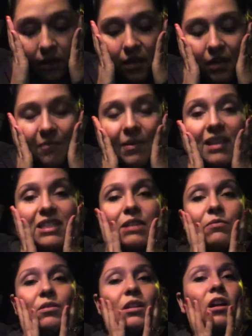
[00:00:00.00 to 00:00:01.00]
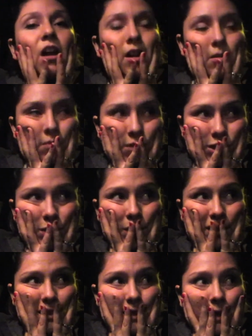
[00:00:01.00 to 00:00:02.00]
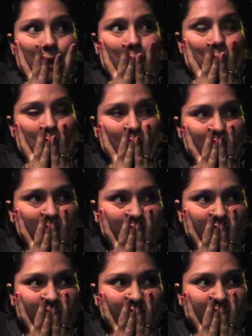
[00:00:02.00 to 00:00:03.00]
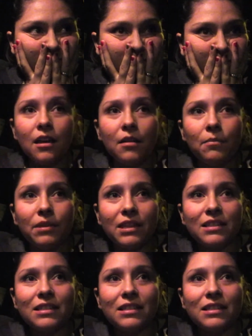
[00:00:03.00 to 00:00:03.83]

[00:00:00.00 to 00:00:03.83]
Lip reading: it makes it really hard to want to go. But this